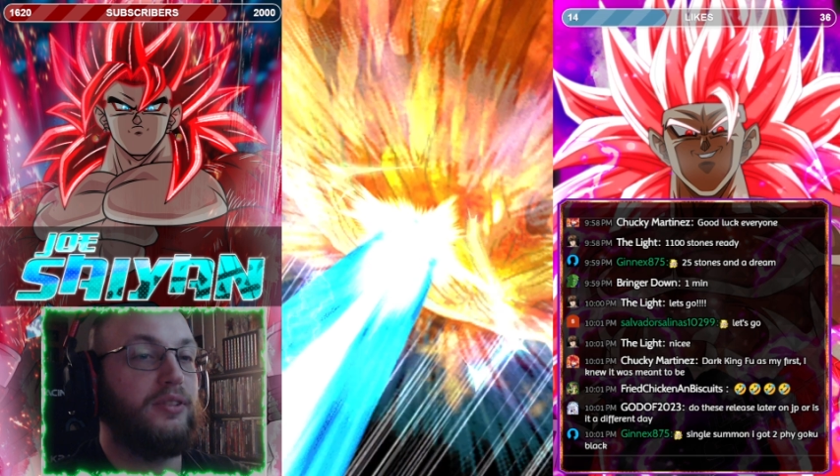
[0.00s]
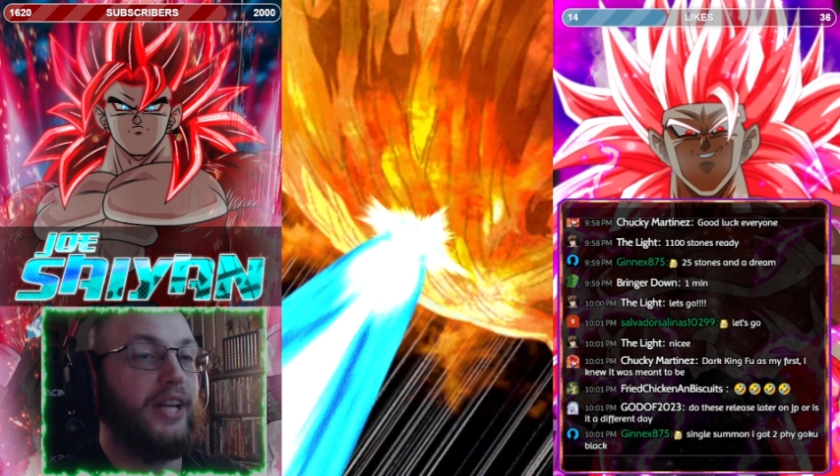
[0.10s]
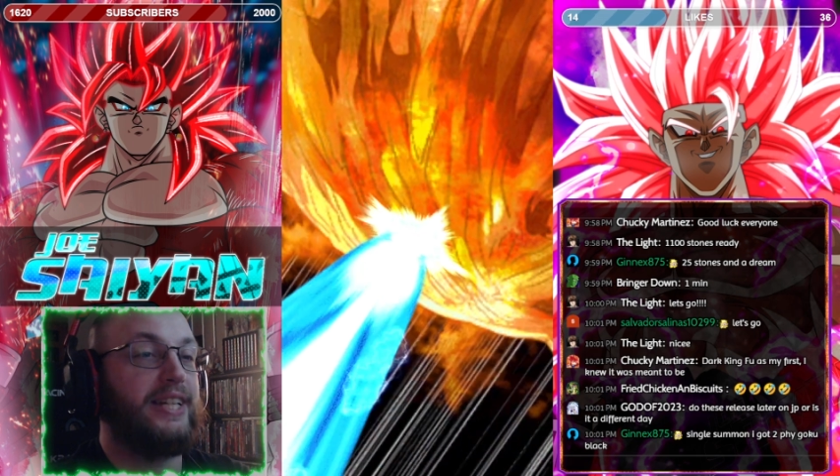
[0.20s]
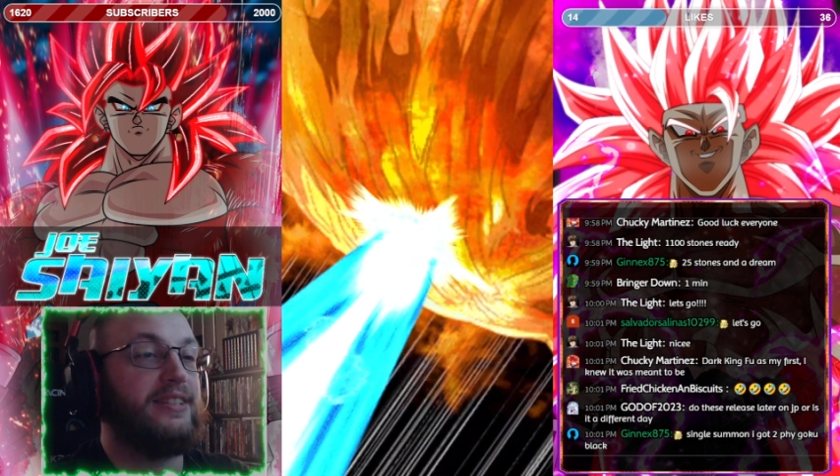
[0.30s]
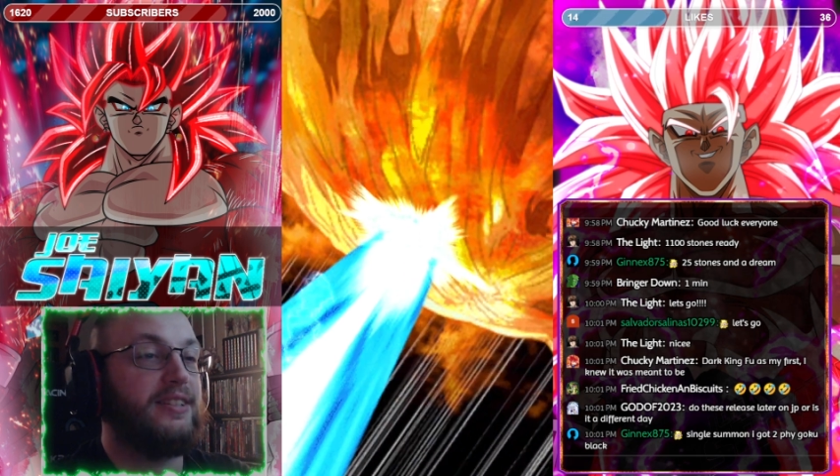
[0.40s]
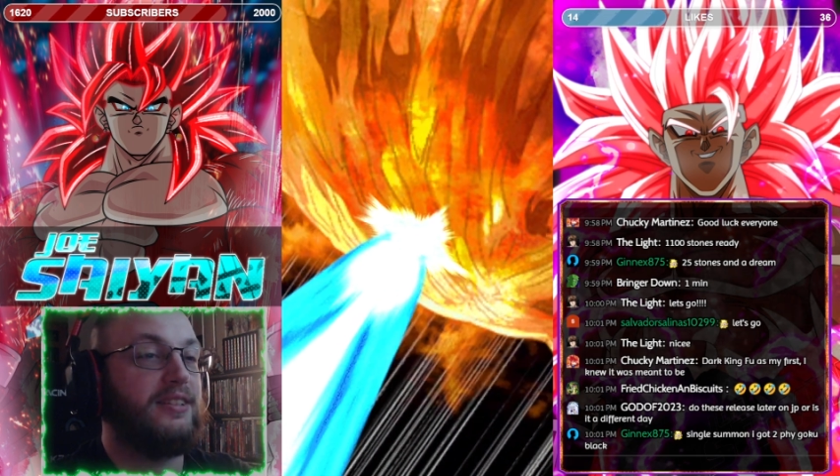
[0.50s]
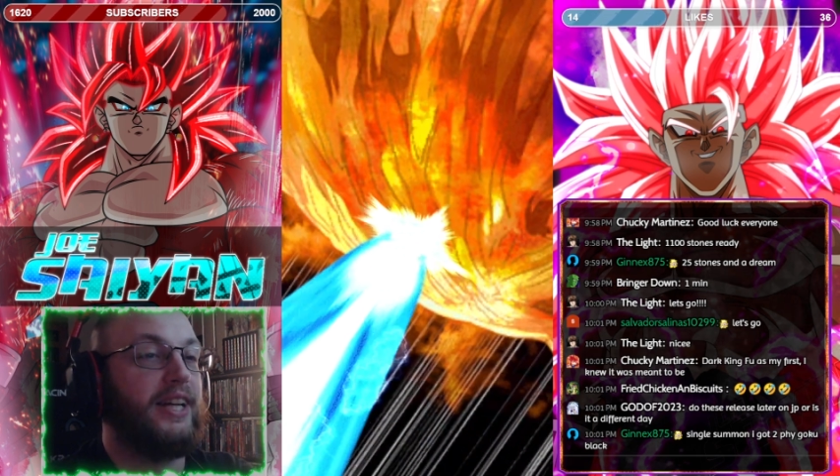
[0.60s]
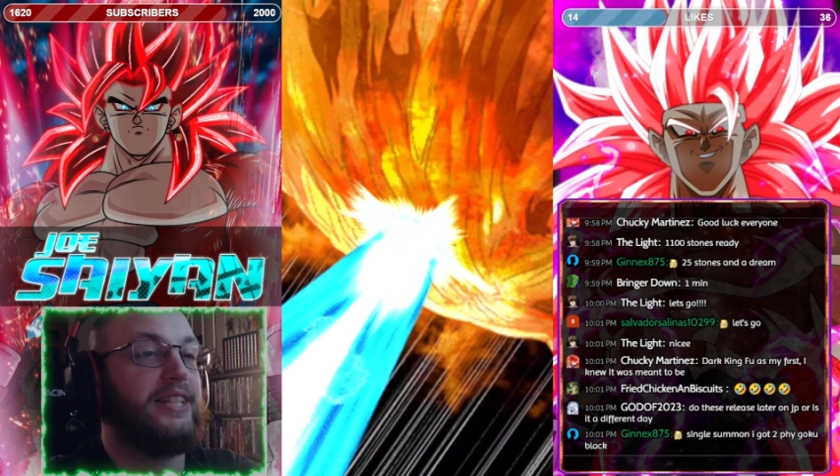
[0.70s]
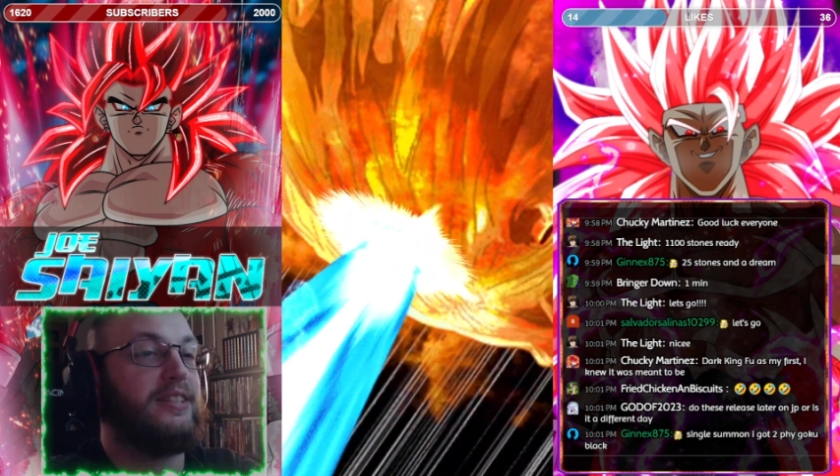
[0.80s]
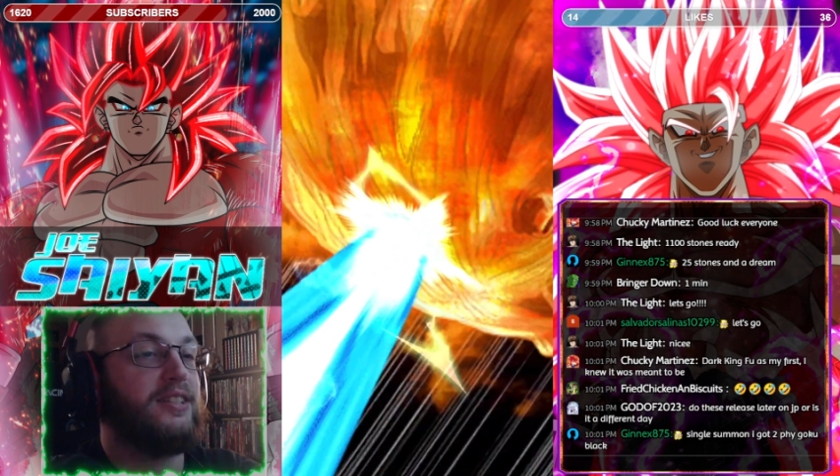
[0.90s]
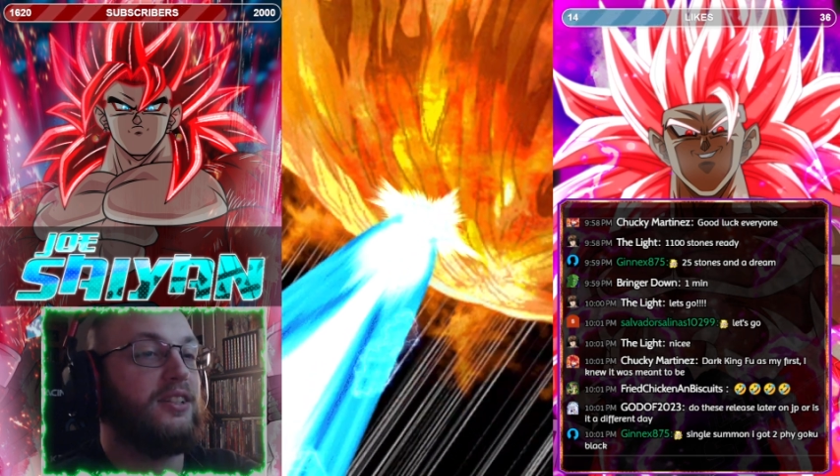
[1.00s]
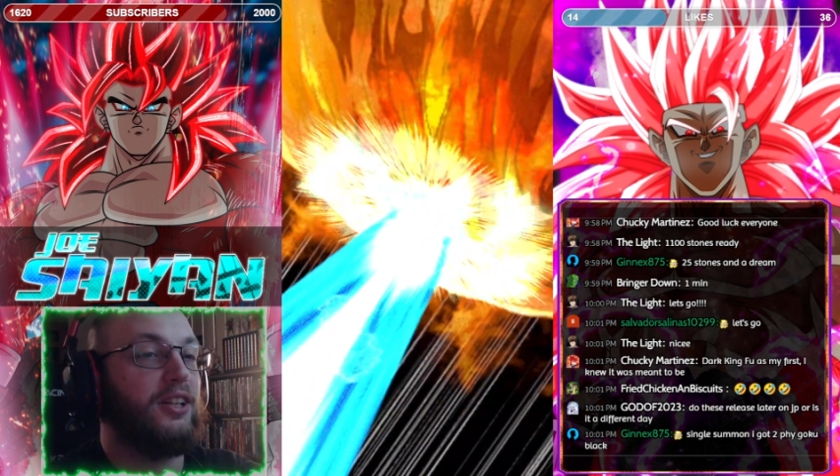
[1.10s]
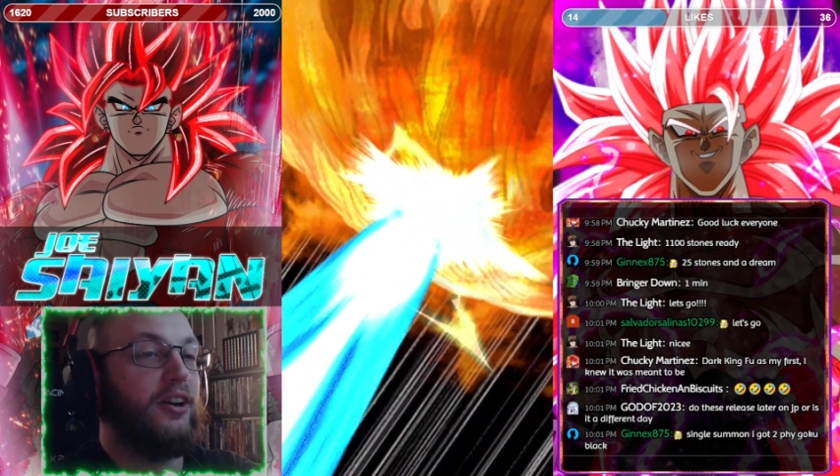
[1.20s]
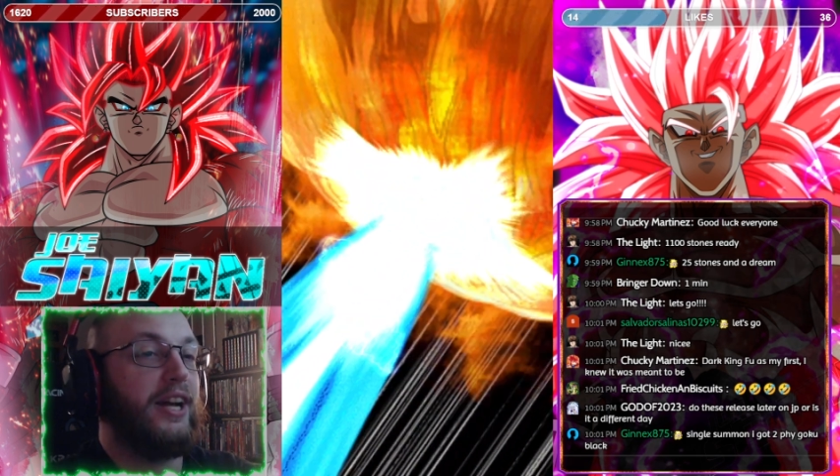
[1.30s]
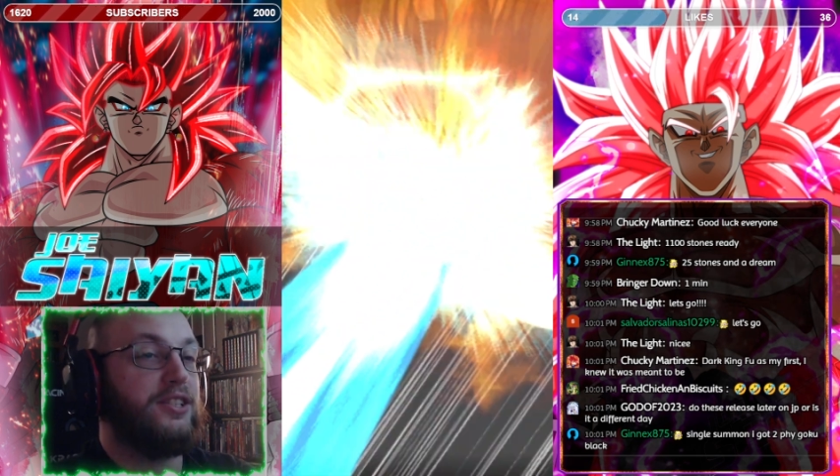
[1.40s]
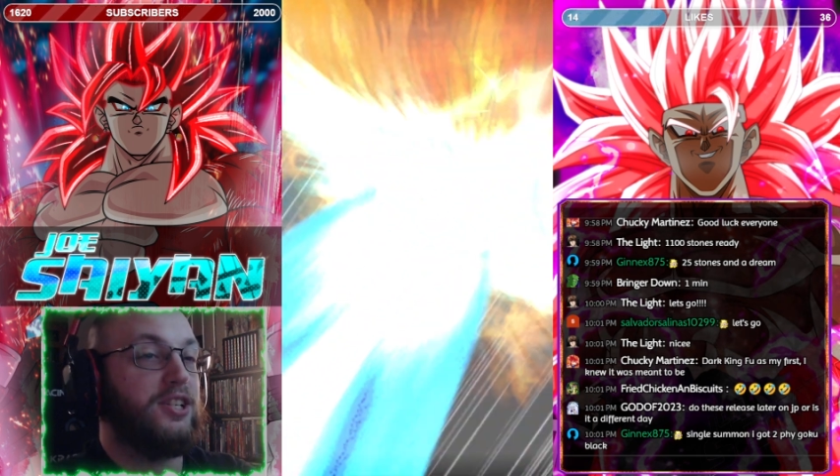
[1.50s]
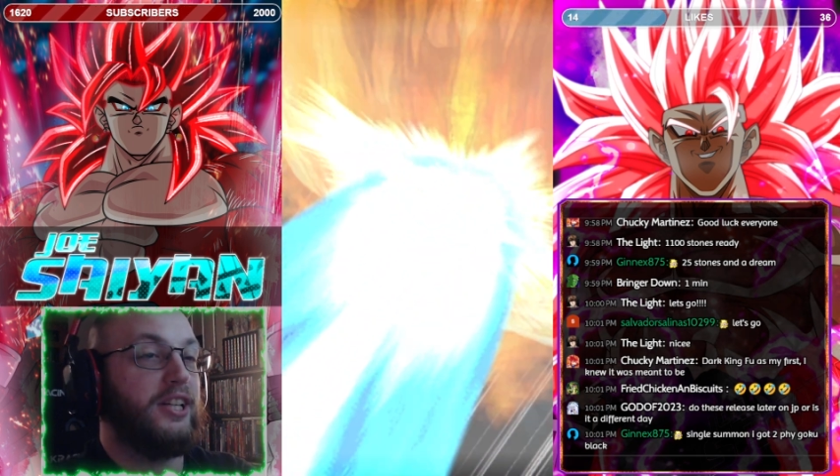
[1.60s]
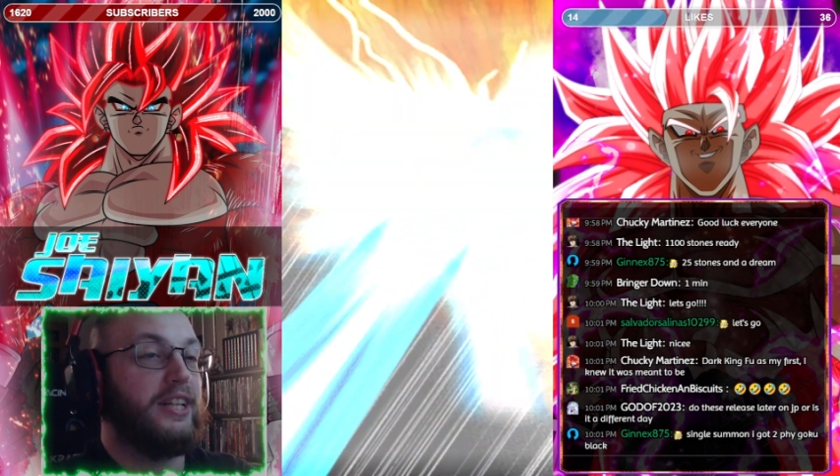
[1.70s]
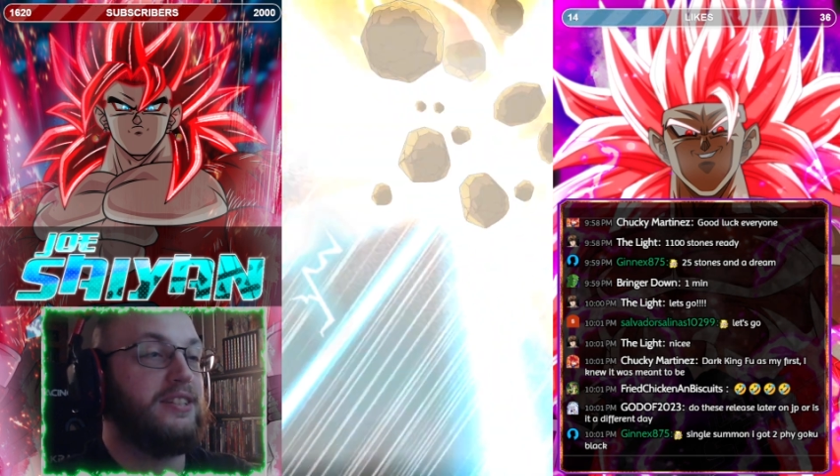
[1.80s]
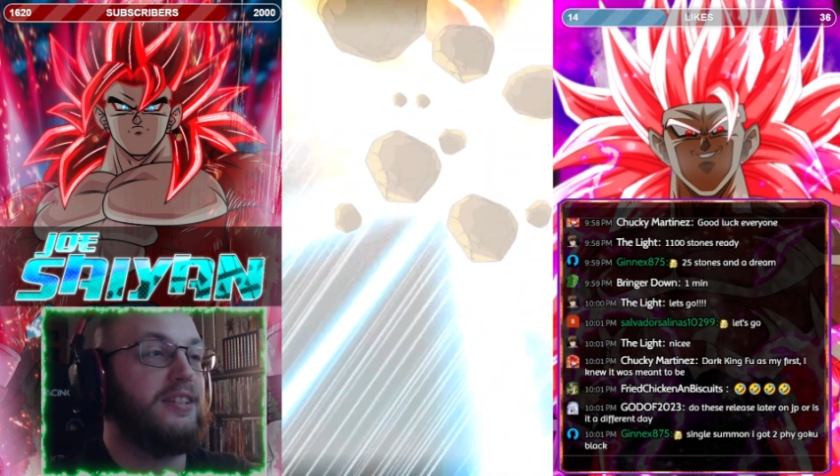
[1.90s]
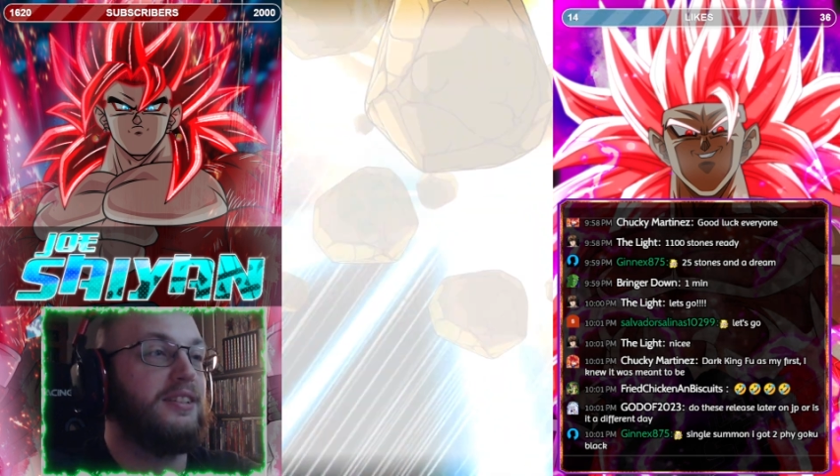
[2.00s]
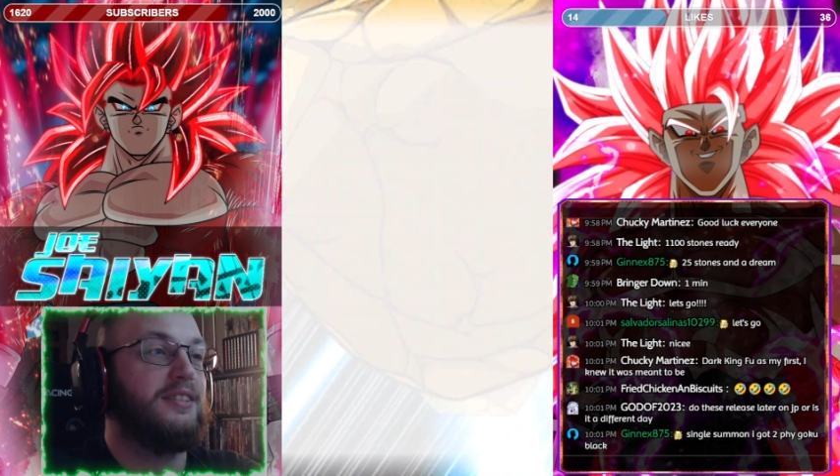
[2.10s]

Nice, nice. Congrats, Genix.